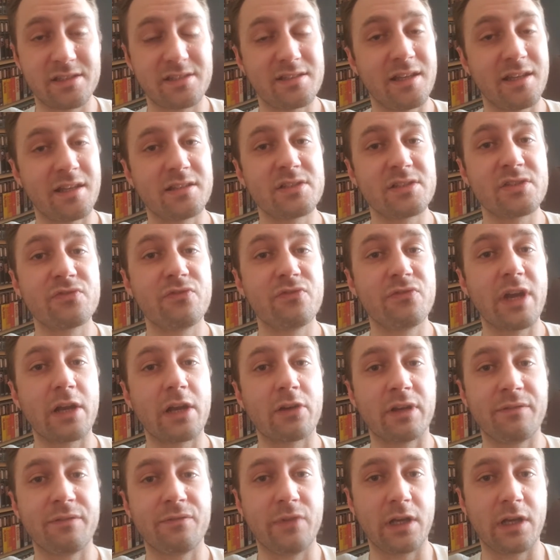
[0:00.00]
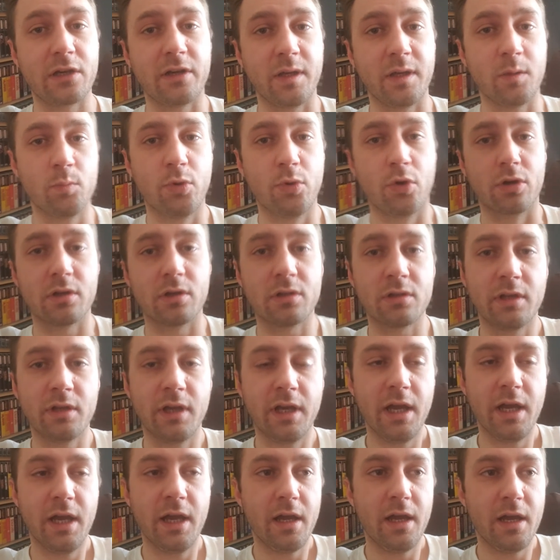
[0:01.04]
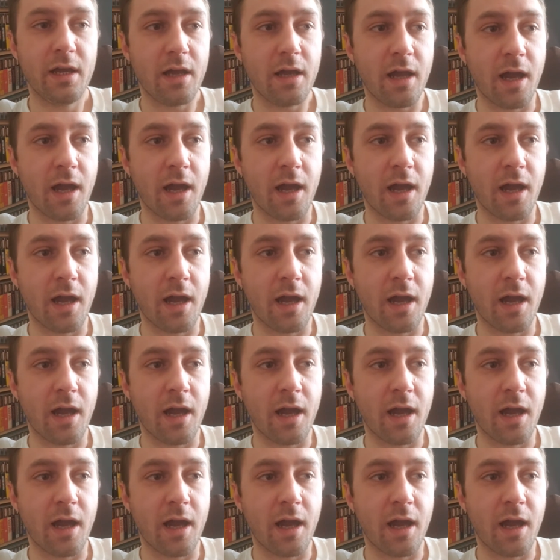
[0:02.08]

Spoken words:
That is very, very important.